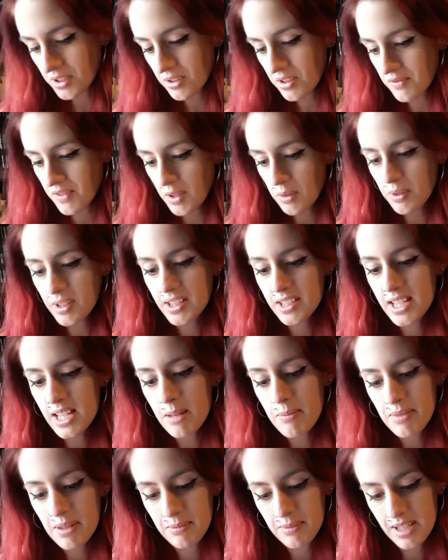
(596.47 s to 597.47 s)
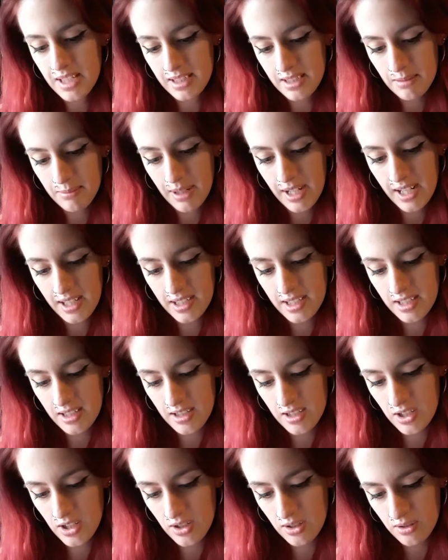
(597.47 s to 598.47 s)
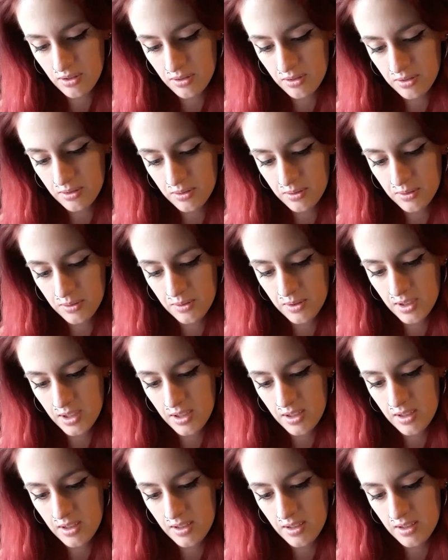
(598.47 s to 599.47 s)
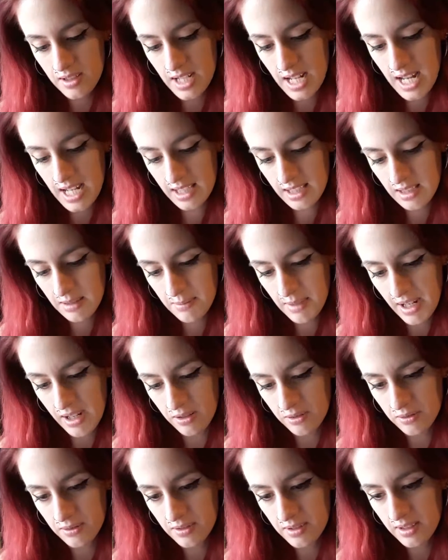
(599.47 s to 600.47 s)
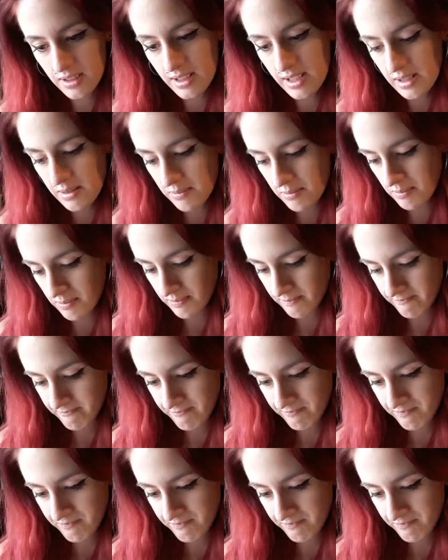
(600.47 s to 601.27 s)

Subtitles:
know if I want to keep them in the package or take them out. I'm